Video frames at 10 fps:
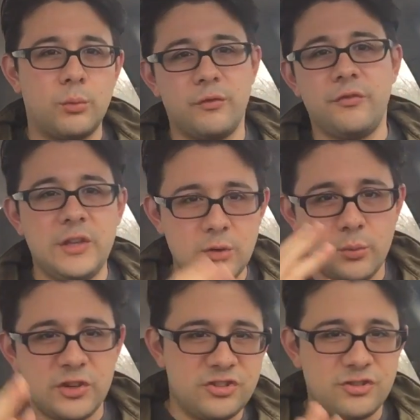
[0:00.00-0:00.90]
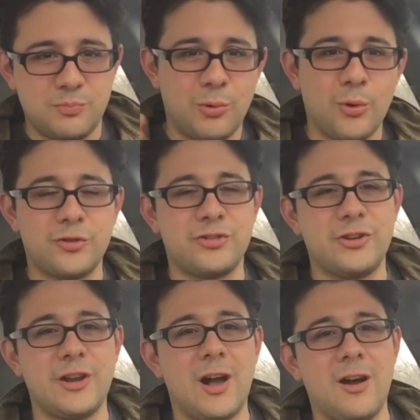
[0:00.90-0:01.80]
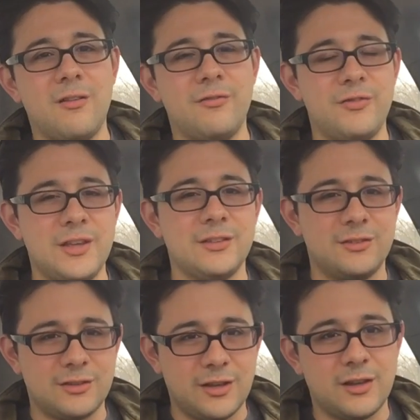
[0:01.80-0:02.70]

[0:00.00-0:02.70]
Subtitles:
review-ish portion of this